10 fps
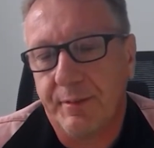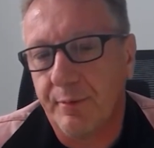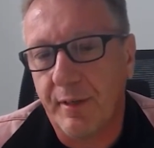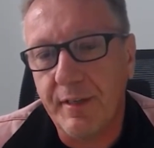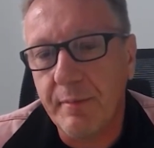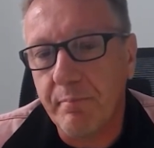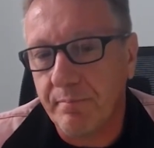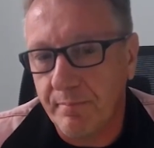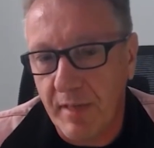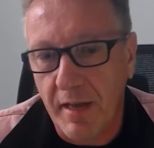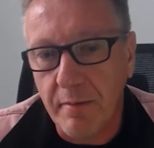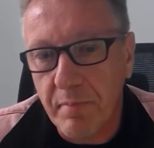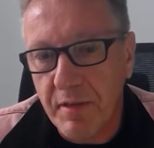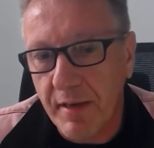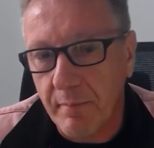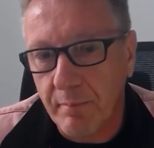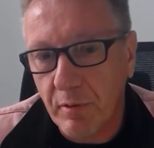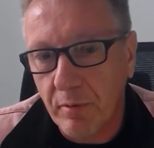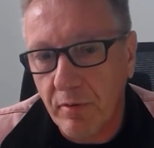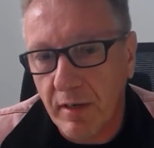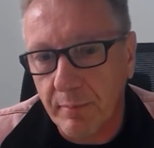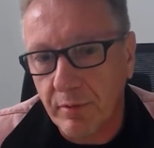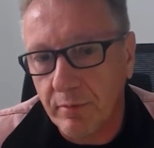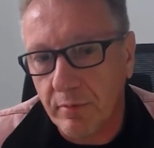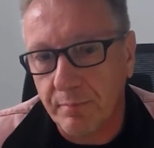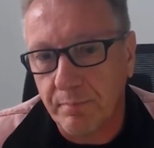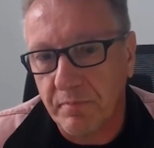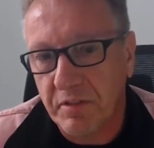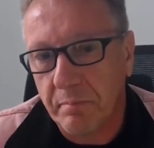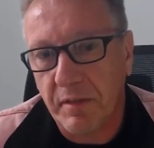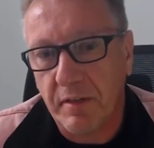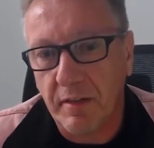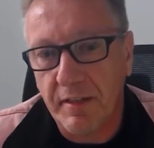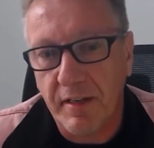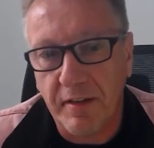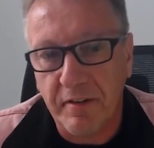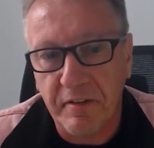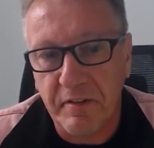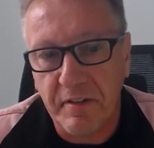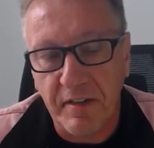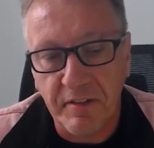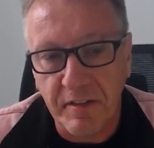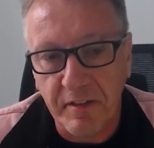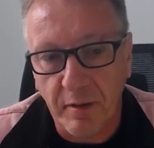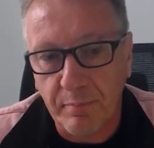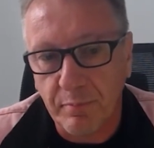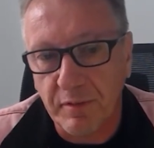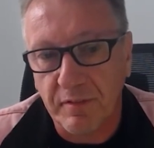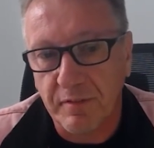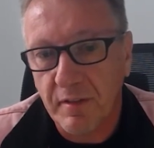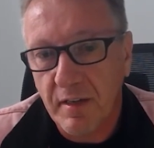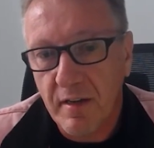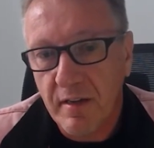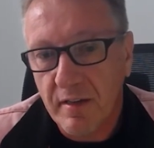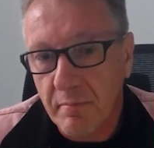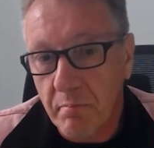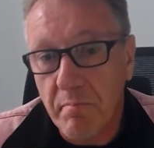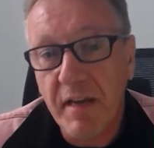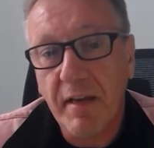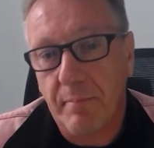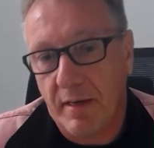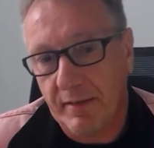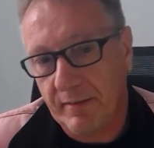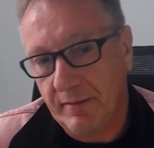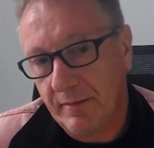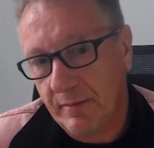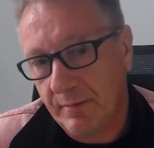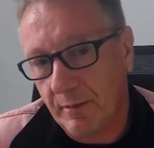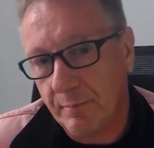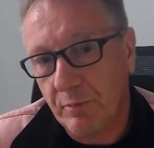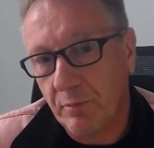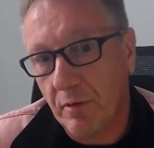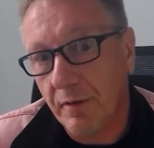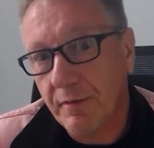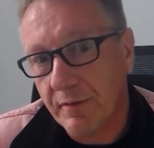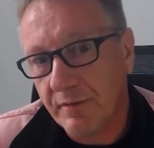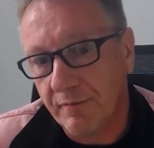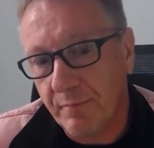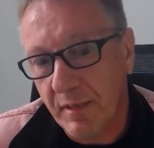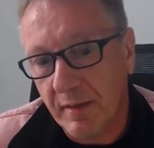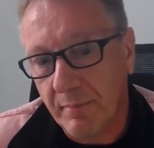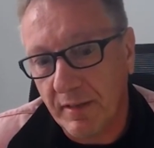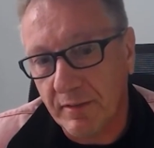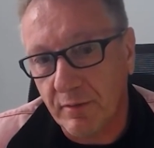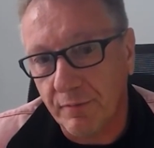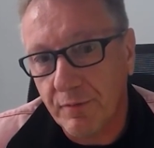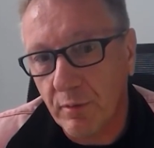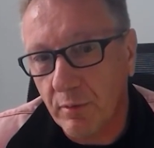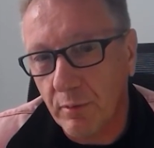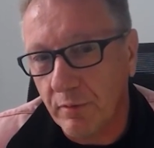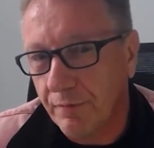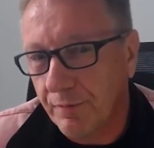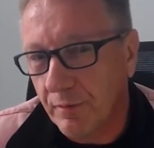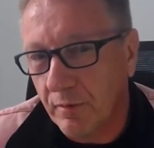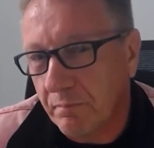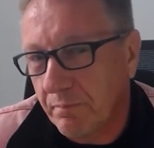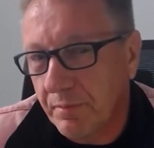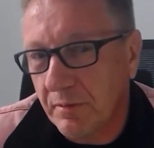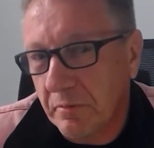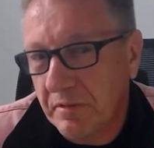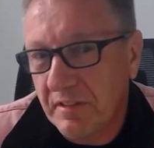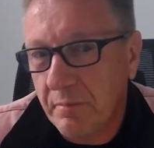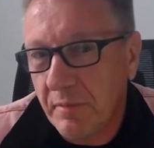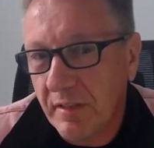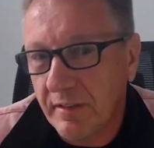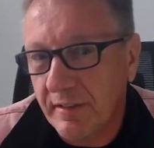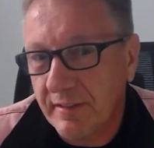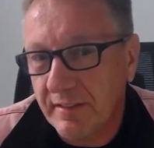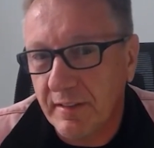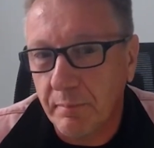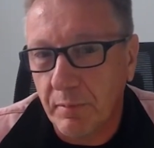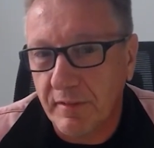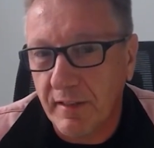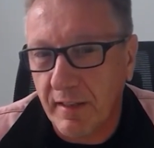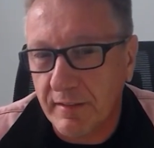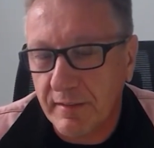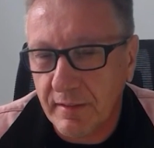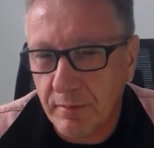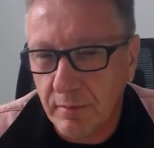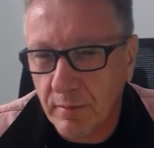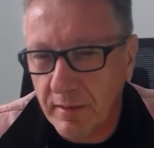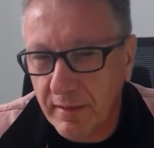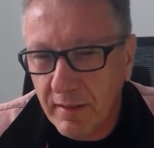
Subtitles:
any npm program, you're typically ending up with megabytes, up to hundreds of megabytes of code for seemingly simple tasks, and you go like,